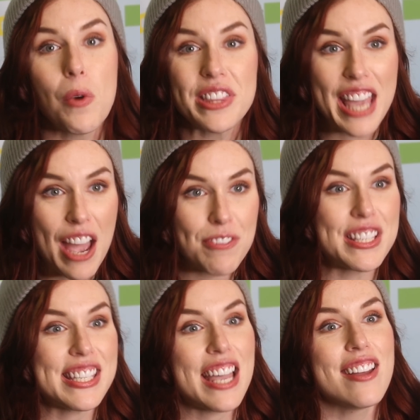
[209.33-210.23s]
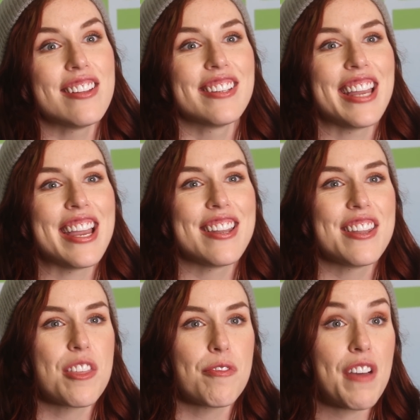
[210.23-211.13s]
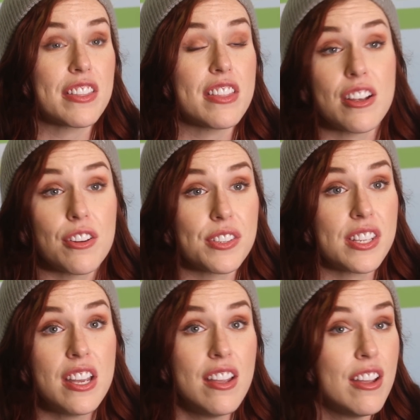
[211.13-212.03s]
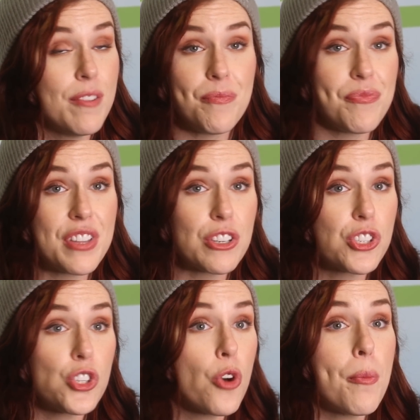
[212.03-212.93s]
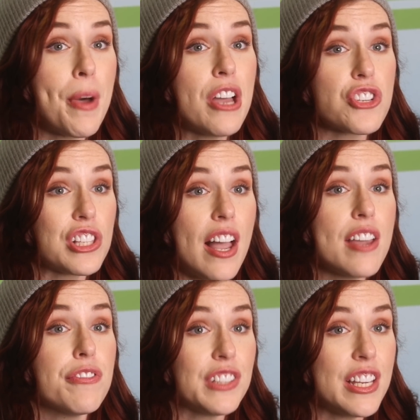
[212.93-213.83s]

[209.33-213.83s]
what they have to tell, and the fact that there's so much life